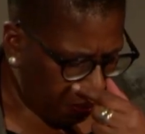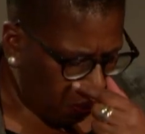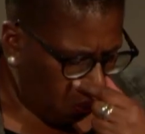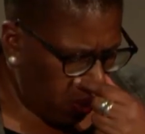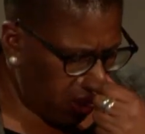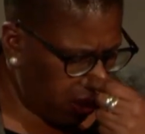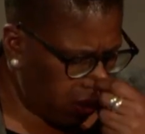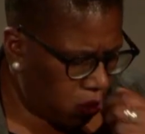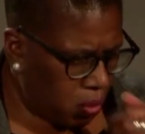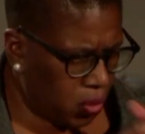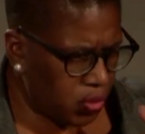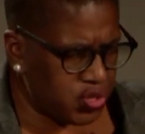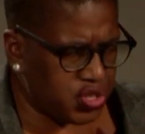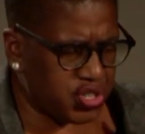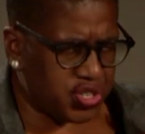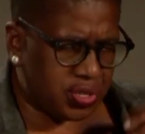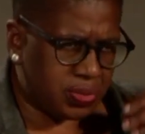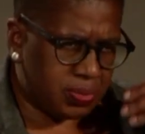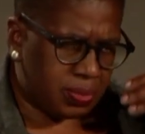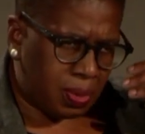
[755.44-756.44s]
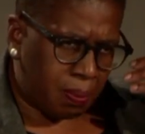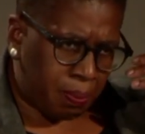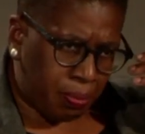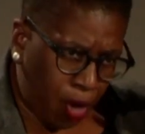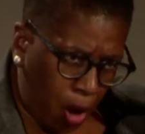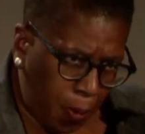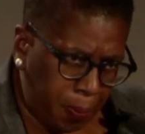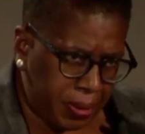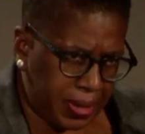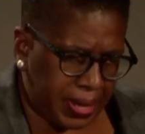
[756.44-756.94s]
We launched
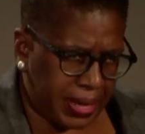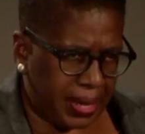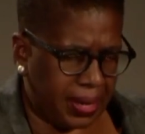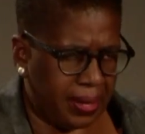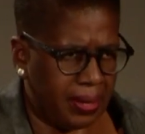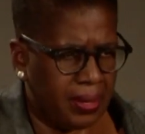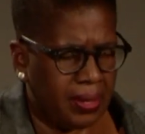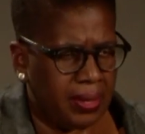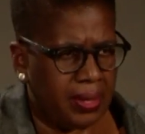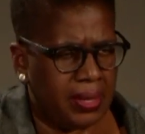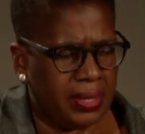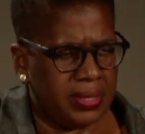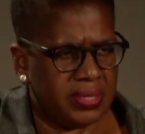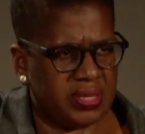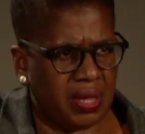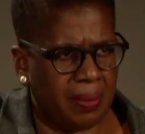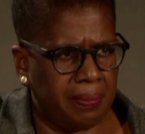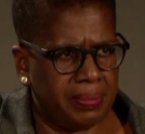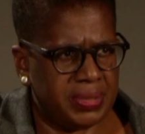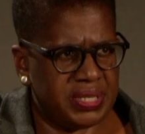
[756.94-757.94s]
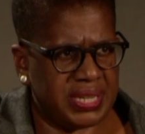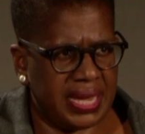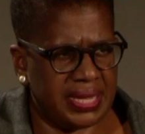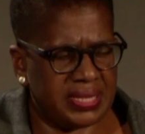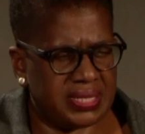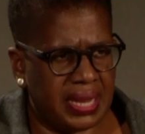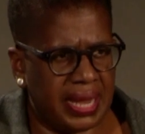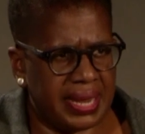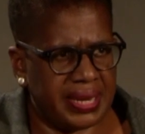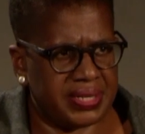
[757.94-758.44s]
properly some
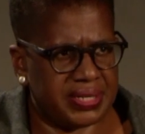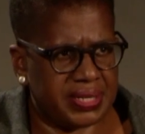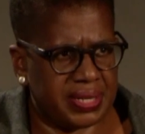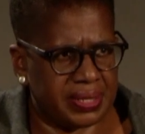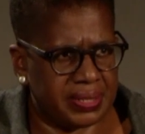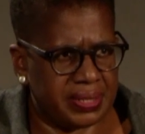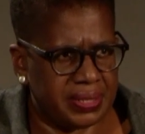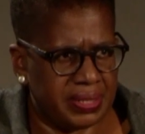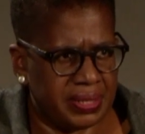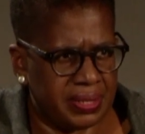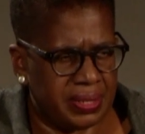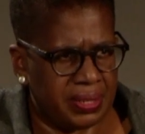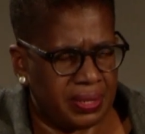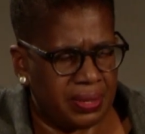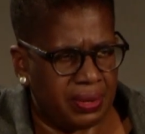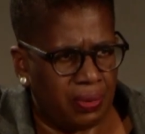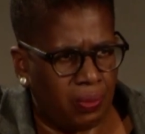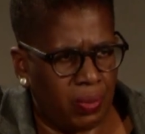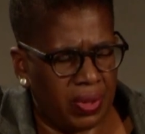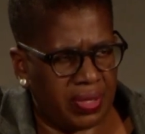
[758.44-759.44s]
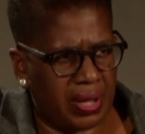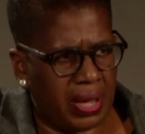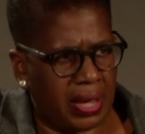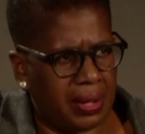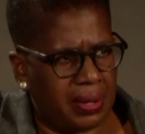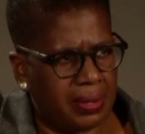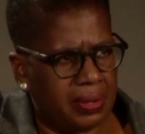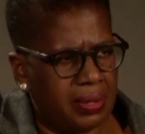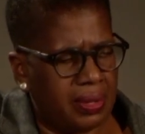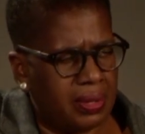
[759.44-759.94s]
days later with
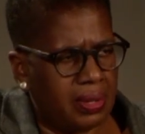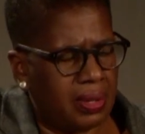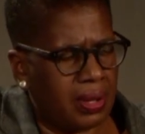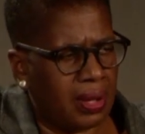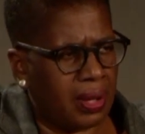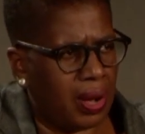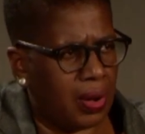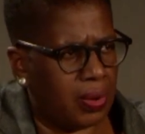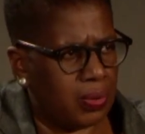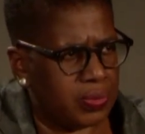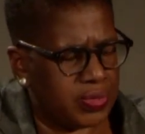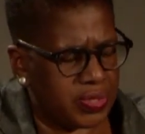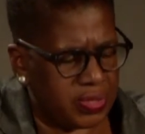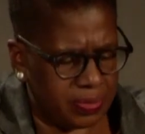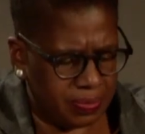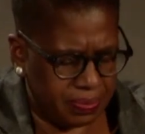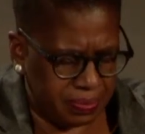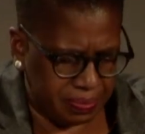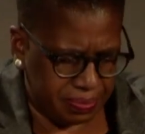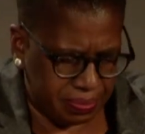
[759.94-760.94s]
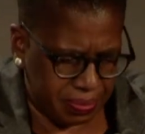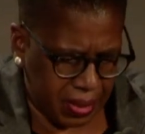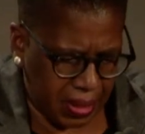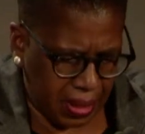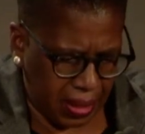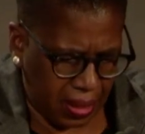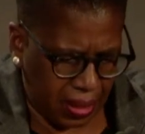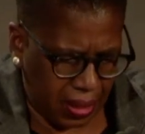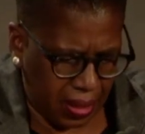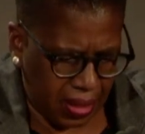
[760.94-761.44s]
our goals
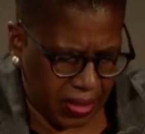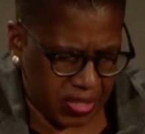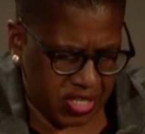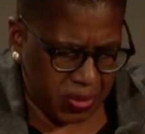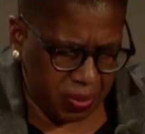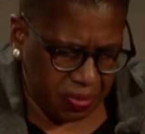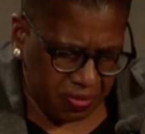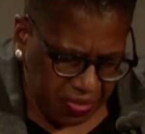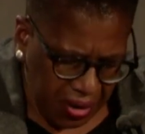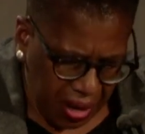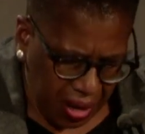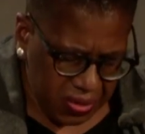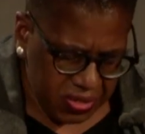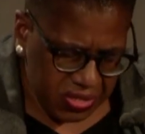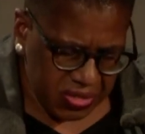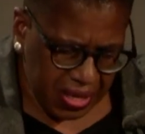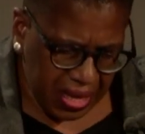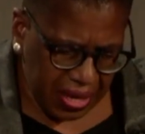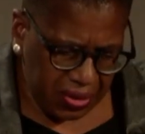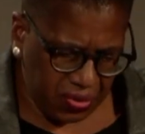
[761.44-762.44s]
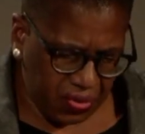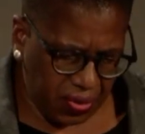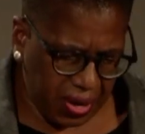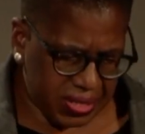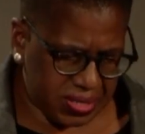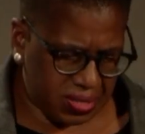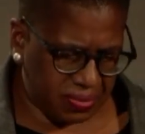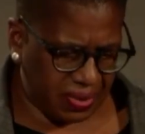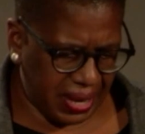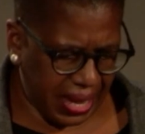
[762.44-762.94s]
to advance the
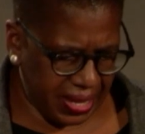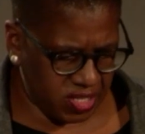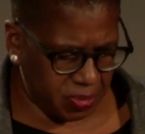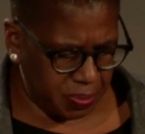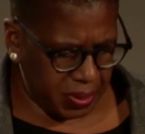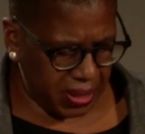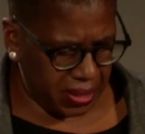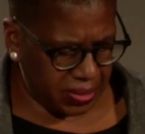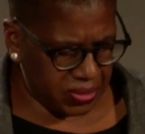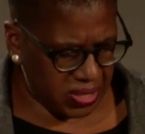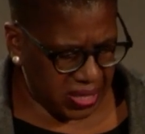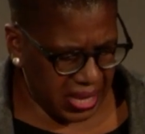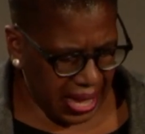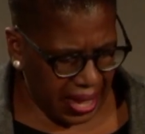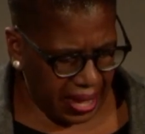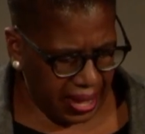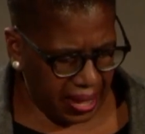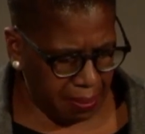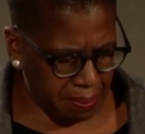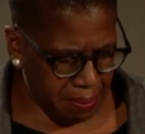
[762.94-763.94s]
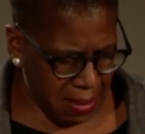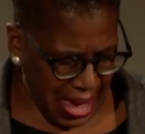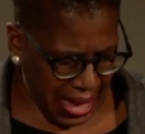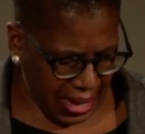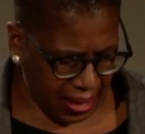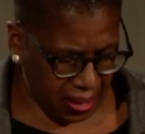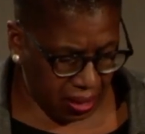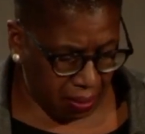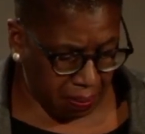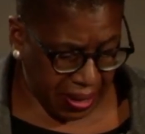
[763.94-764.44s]
interests of lesbians, gay,
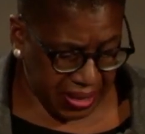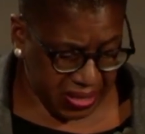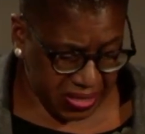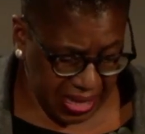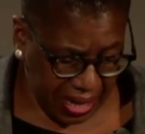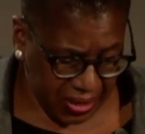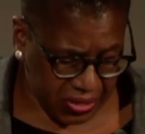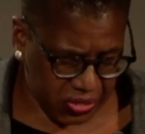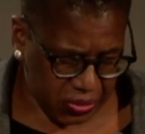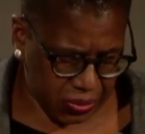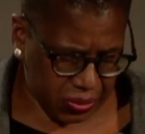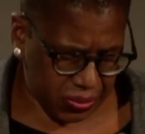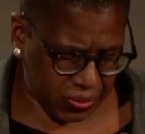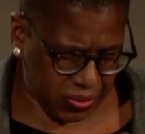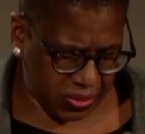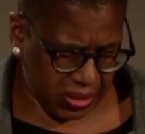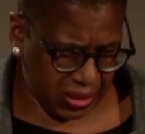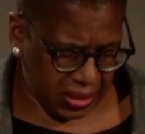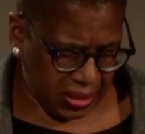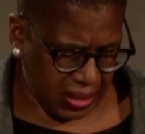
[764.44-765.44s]
men, and bisexuals,